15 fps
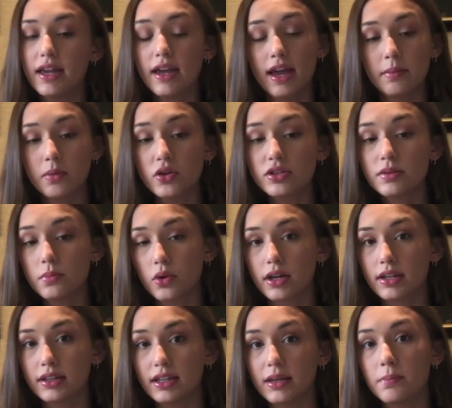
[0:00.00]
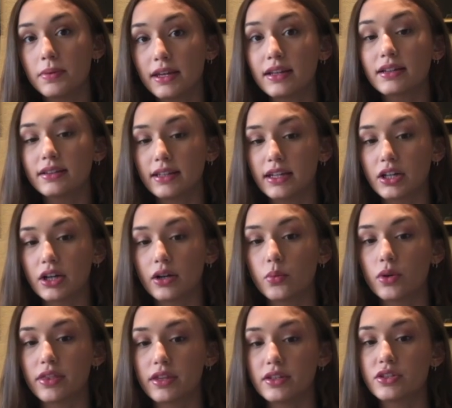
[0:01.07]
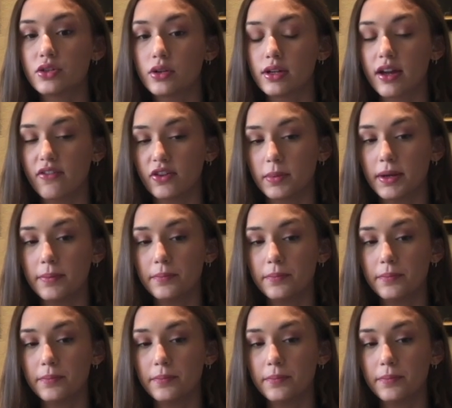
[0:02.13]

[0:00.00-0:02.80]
and most importantly, being a leader within student government.